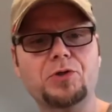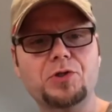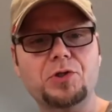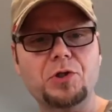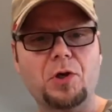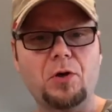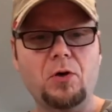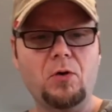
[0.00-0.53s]

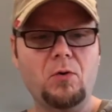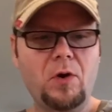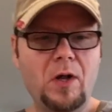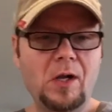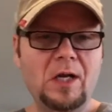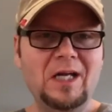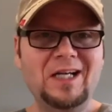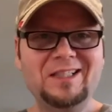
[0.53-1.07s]
so.
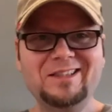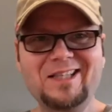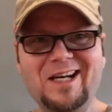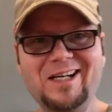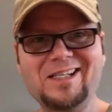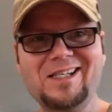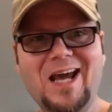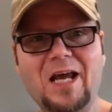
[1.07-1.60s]

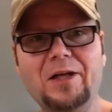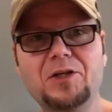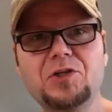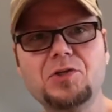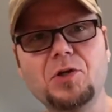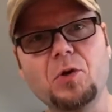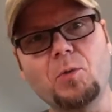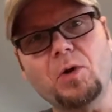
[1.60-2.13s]
Not exactly
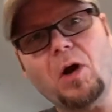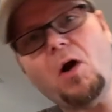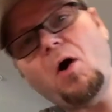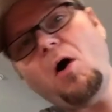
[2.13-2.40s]
sure what